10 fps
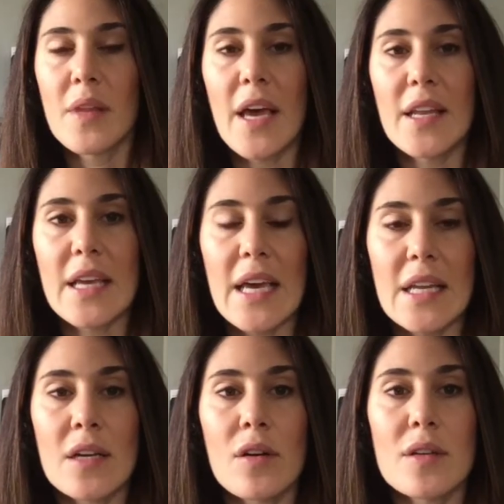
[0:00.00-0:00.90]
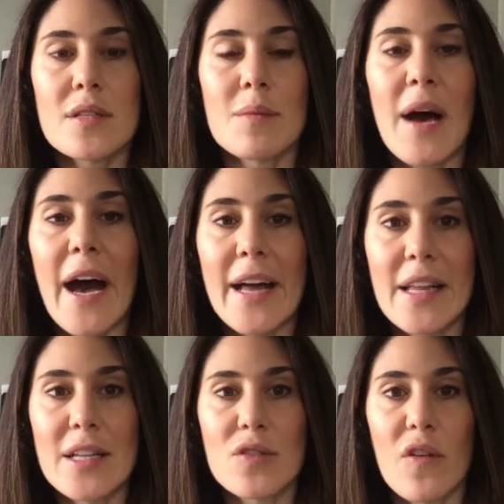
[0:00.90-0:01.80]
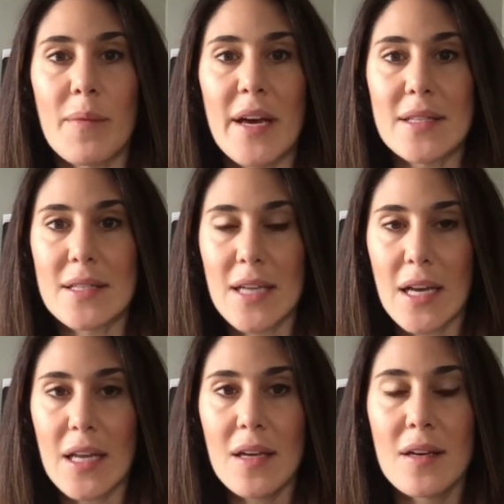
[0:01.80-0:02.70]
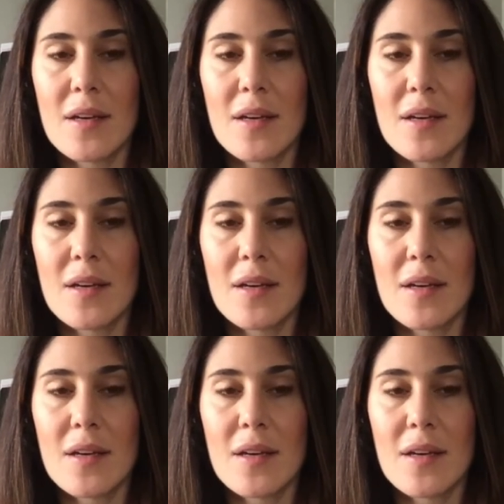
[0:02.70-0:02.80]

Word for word: And again, here are some highlights from that study.